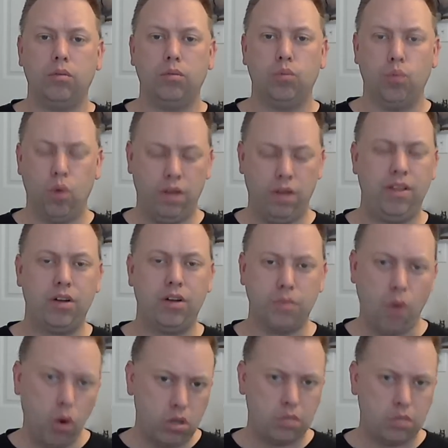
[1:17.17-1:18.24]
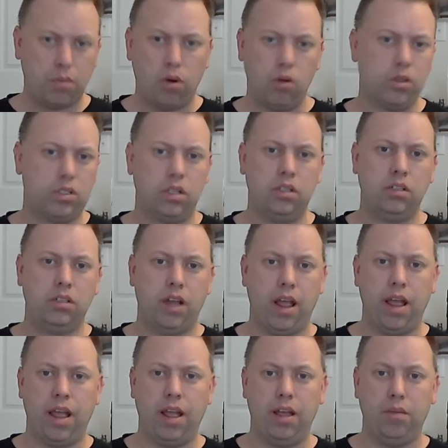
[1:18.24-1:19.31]
one of their spokesperson
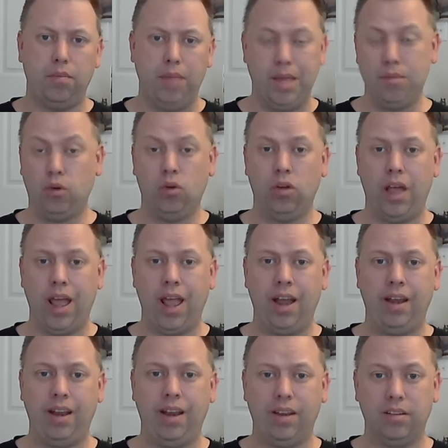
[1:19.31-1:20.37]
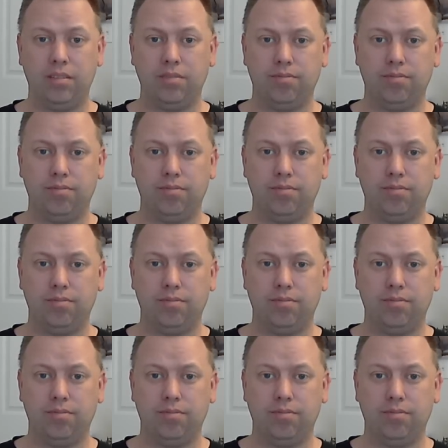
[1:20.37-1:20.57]
and people and